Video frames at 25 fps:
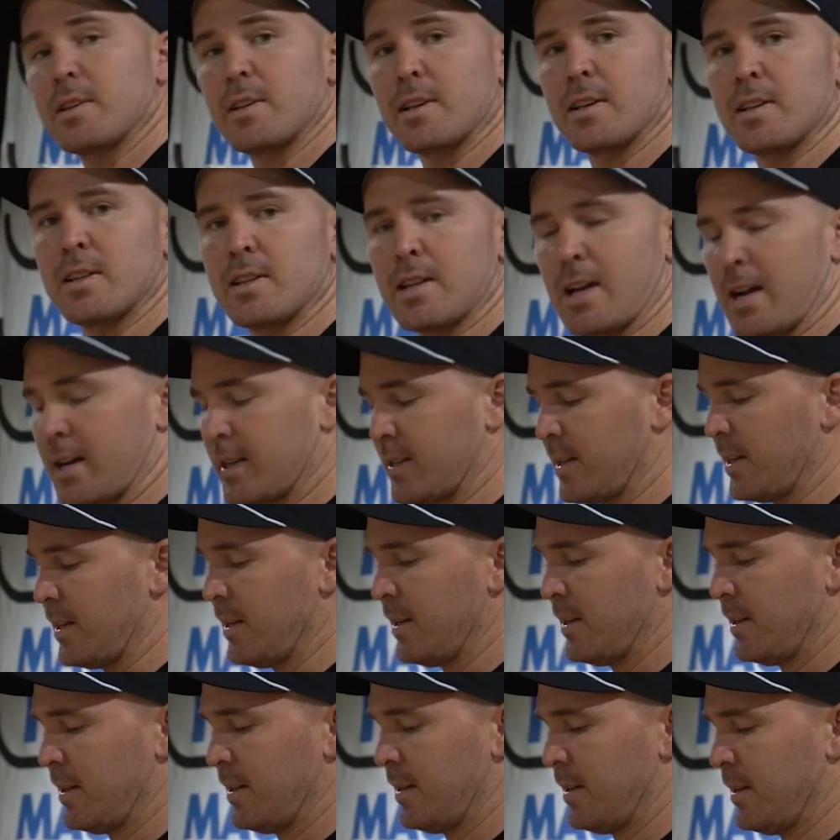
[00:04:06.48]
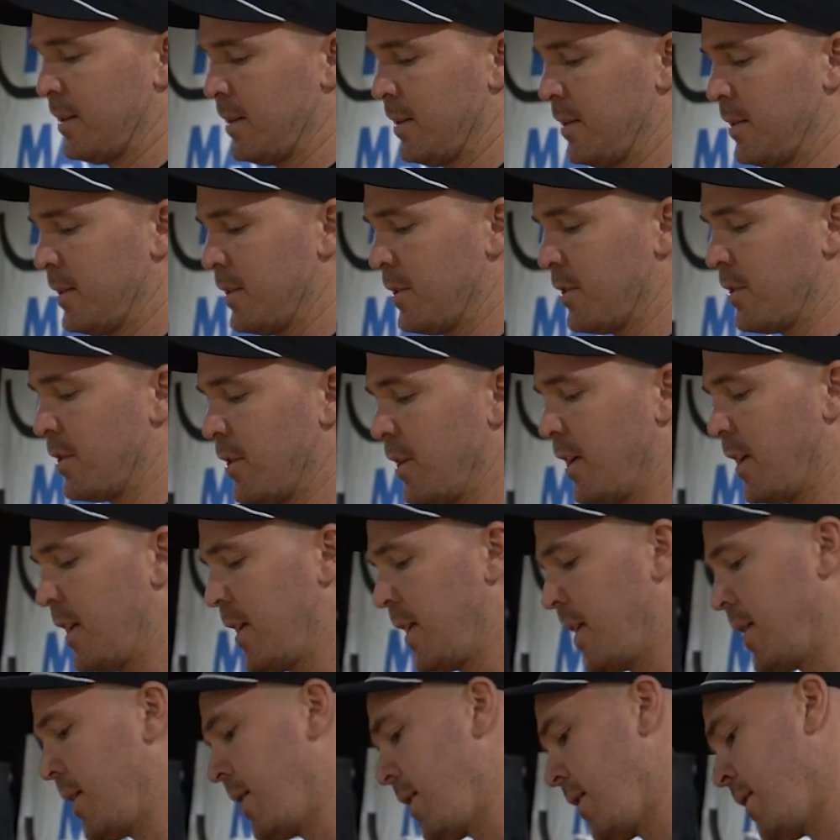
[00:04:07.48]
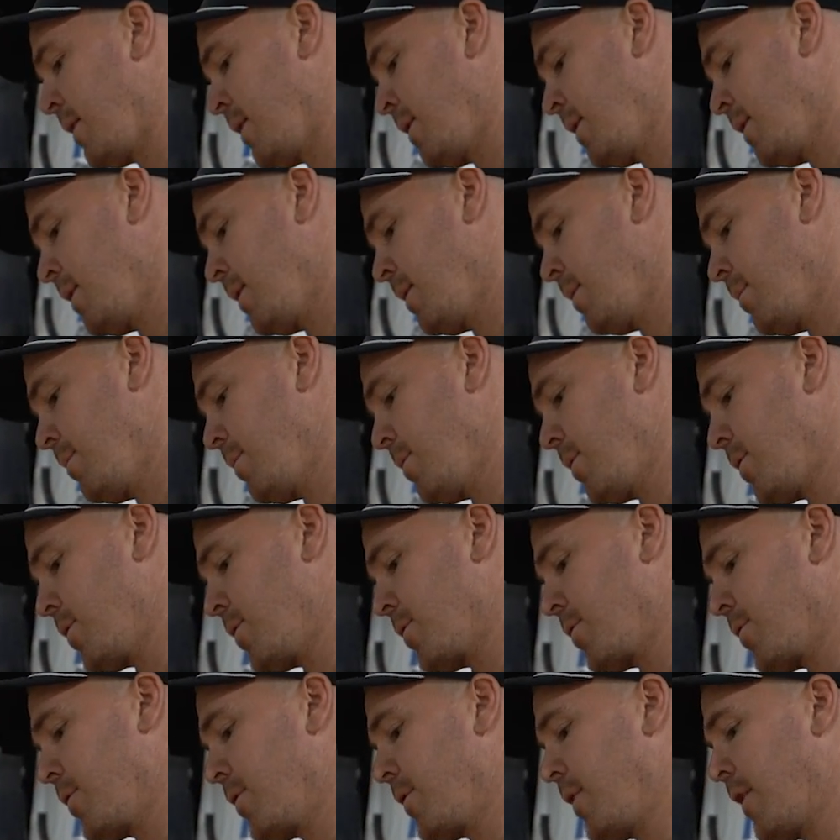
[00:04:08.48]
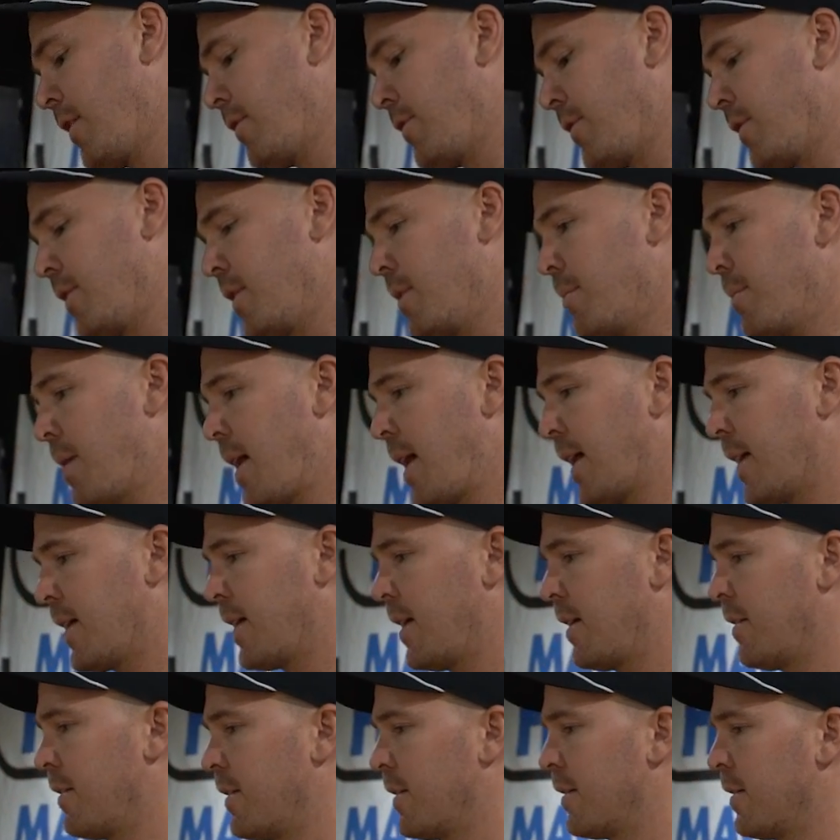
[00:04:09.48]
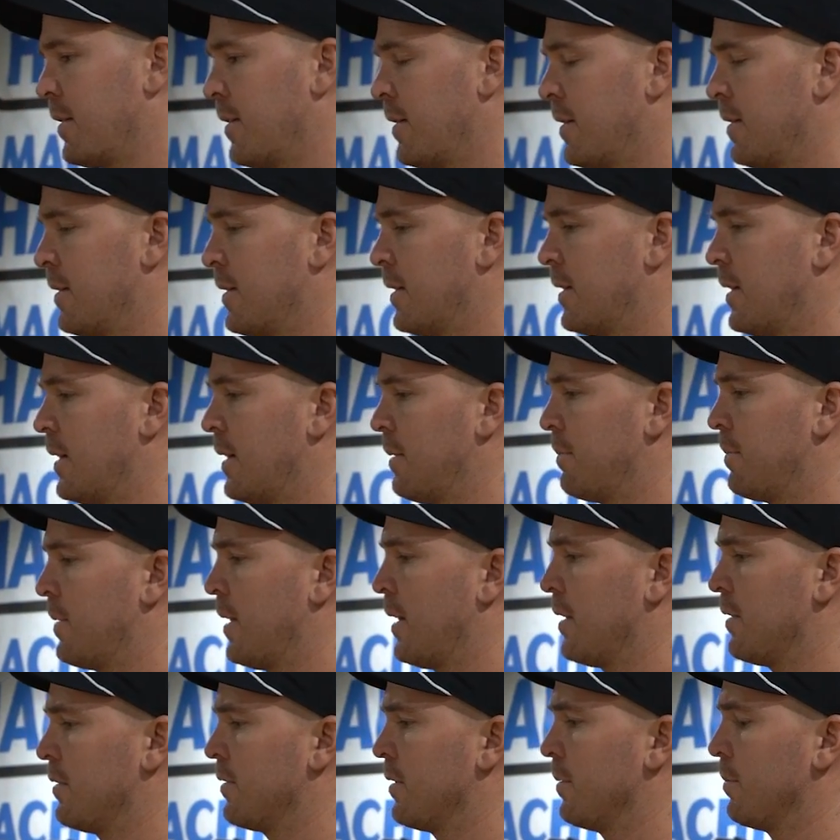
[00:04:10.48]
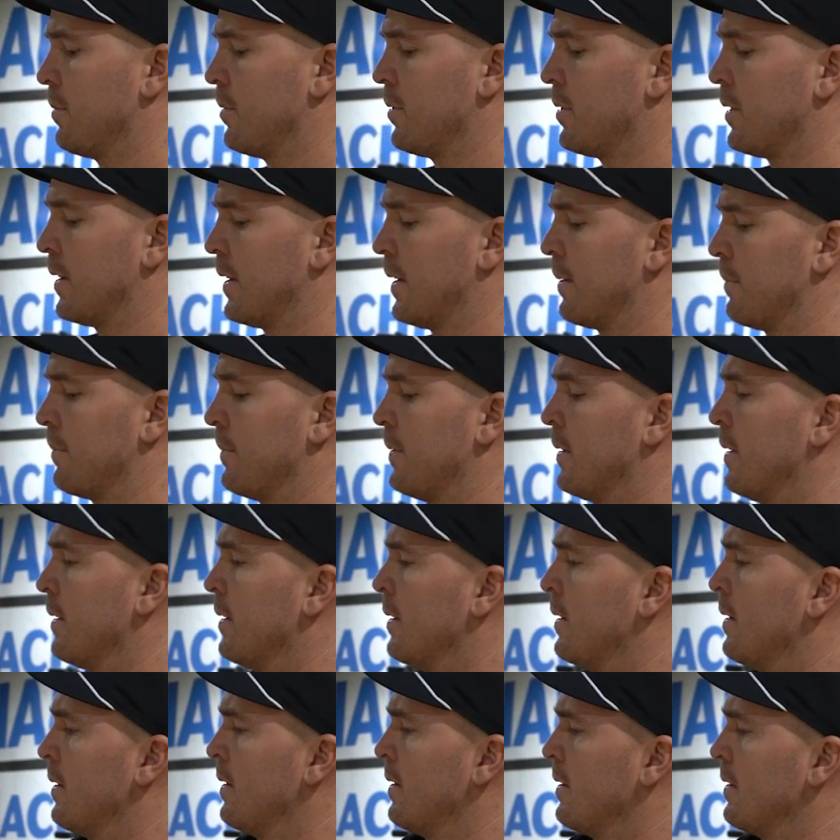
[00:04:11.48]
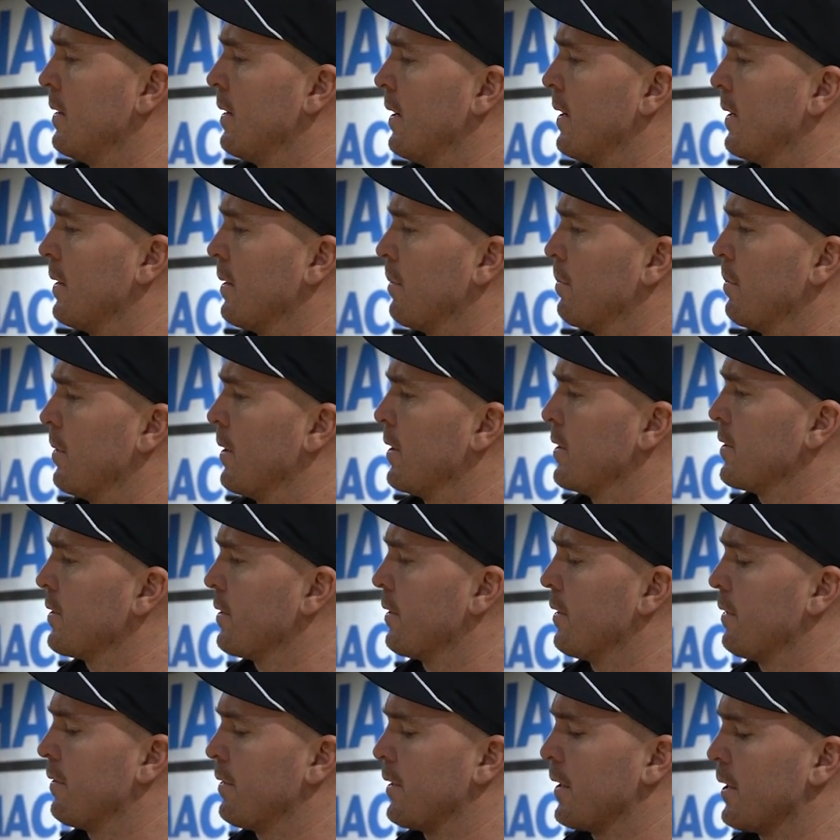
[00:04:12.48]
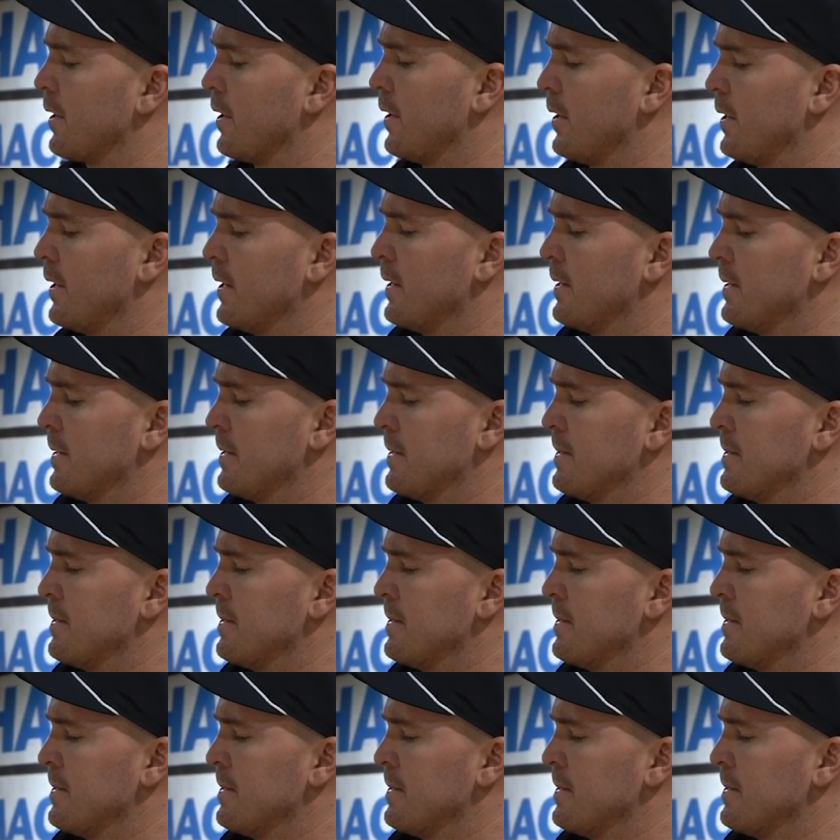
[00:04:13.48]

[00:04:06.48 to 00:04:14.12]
this sexy, it's a good idea to put a screwdriver in the back here and keep that triple clamp, take the pressure off the coating.